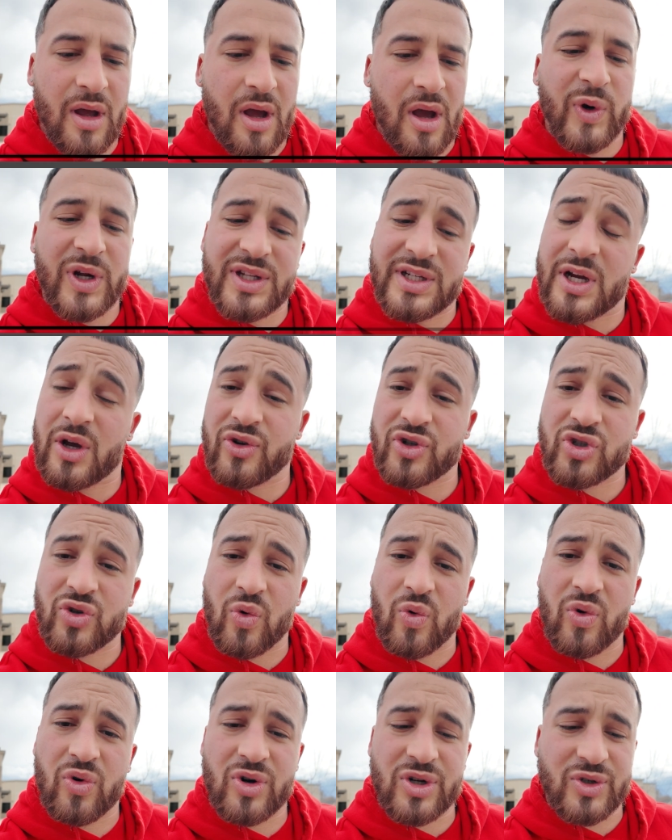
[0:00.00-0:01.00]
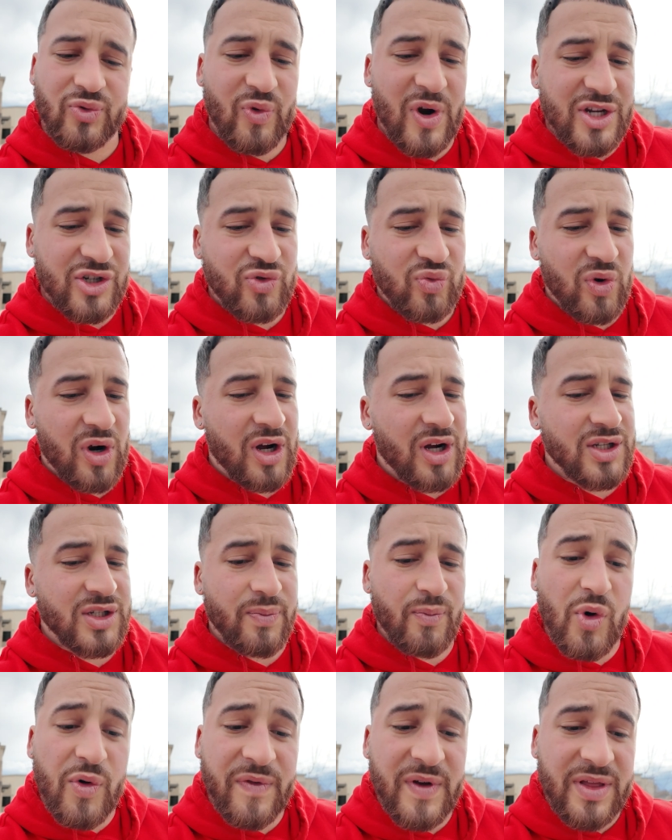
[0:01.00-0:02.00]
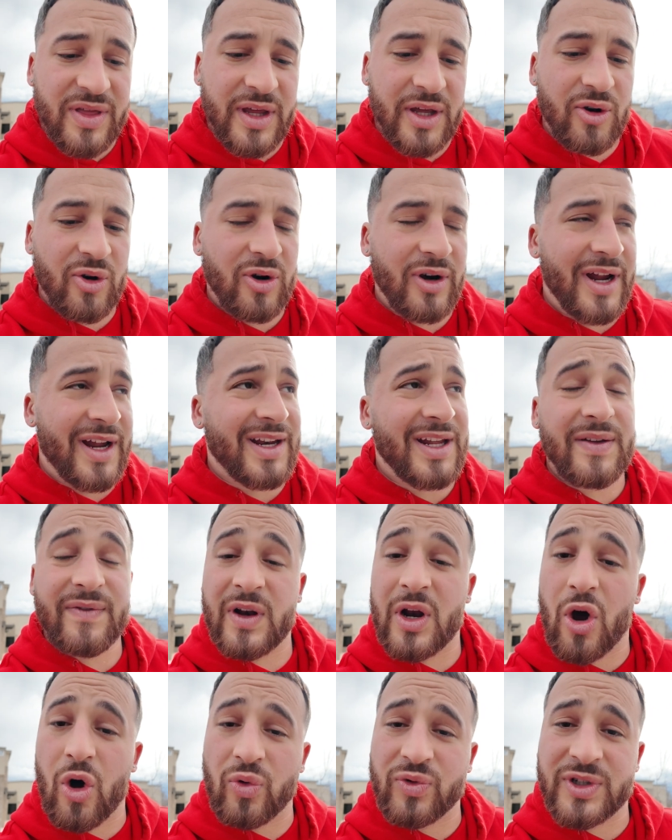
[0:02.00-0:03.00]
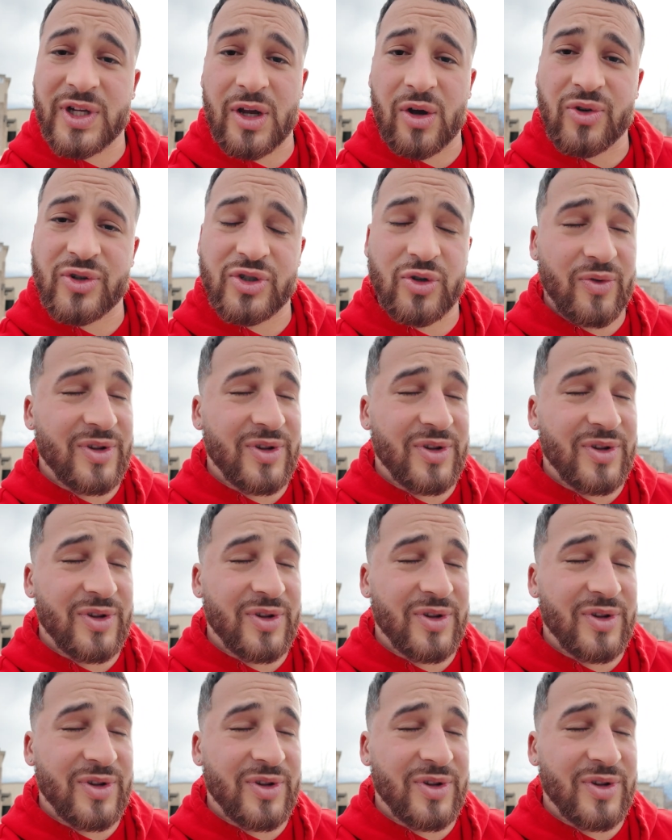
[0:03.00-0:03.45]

retail stores, restaurants, movie theater, and even hotels.